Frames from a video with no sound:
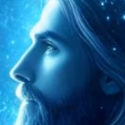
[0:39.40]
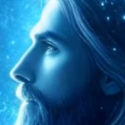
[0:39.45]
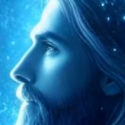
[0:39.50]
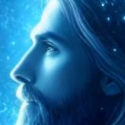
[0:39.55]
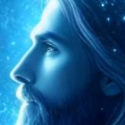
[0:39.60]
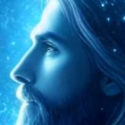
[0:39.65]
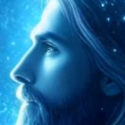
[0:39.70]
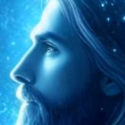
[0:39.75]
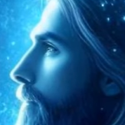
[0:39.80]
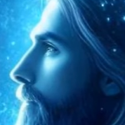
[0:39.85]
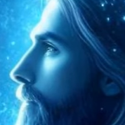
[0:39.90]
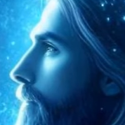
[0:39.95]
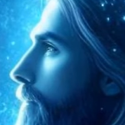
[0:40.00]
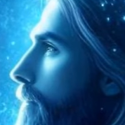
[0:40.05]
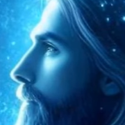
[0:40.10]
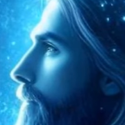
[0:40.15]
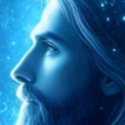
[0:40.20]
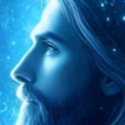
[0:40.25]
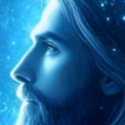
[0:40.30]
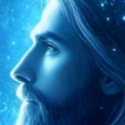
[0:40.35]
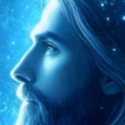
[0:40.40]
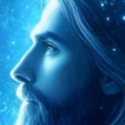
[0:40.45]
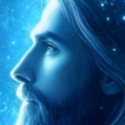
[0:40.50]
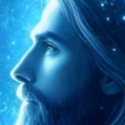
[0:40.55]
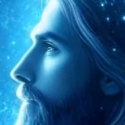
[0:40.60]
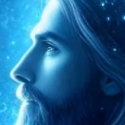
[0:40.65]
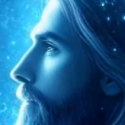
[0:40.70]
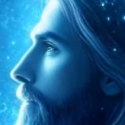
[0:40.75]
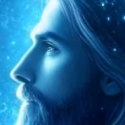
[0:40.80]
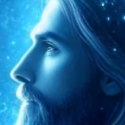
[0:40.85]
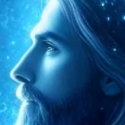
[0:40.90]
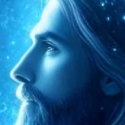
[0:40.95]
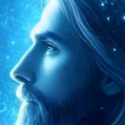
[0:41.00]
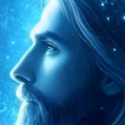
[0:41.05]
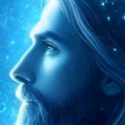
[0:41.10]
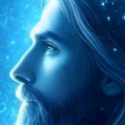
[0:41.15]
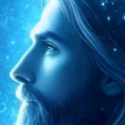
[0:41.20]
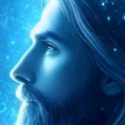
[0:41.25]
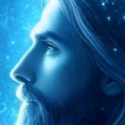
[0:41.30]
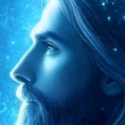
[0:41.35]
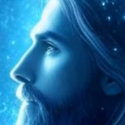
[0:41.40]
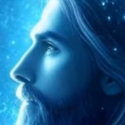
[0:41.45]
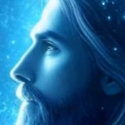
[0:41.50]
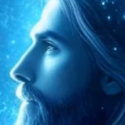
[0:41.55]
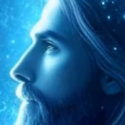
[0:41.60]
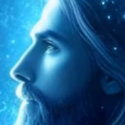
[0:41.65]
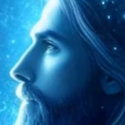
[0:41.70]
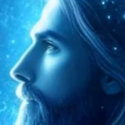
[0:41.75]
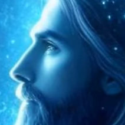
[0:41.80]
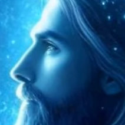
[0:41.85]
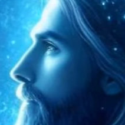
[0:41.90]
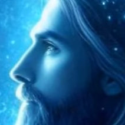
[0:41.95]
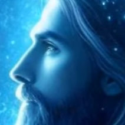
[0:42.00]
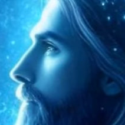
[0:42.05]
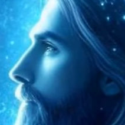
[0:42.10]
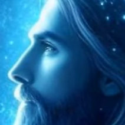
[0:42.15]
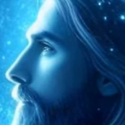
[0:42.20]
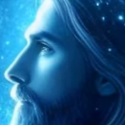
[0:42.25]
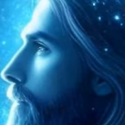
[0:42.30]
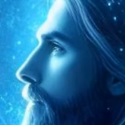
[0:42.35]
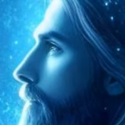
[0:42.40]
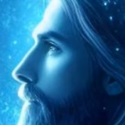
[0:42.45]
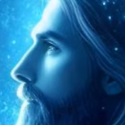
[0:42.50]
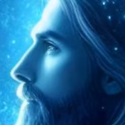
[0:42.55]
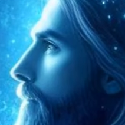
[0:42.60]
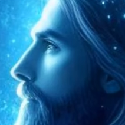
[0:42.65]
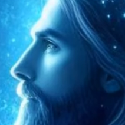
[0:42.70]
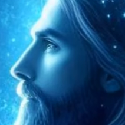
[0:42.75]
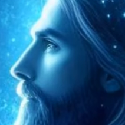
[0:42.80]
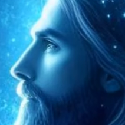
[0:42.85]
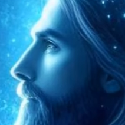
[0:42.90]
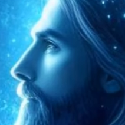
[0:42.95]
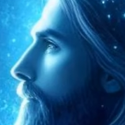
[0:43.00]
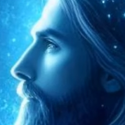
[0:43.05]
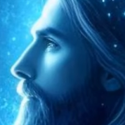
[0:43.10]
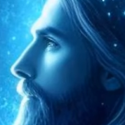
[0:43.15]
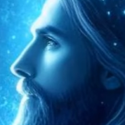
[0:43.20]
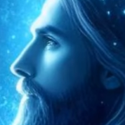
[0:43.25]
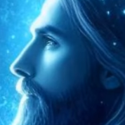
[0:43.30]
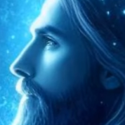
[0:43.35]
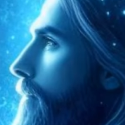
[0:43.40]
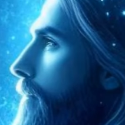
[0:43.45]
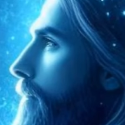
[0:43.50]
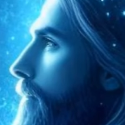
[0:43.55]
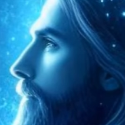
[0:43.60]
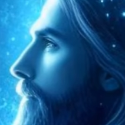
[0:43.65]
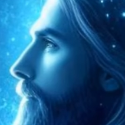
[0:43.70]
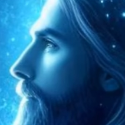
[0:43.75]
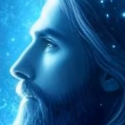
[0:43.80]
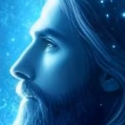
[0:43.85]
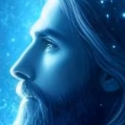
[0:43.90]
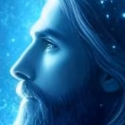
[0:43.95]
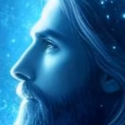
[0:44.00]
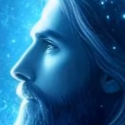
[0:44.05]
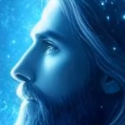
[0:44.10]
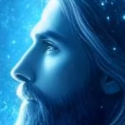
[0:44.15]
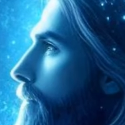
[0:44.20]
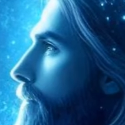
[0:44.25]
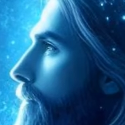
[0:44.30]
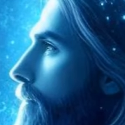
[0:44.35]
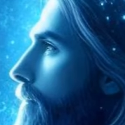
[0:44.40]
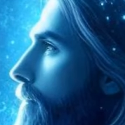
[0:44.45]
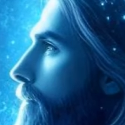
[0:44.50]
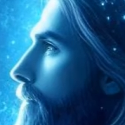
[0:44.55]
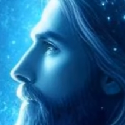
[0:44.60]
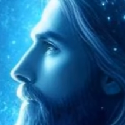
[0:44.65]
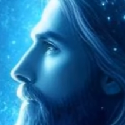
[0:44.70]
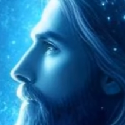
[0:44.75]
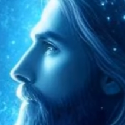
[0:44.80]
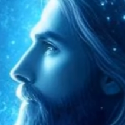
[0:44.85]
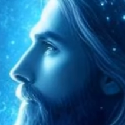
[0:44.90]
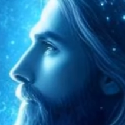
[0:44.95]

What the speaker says: (no one is talking)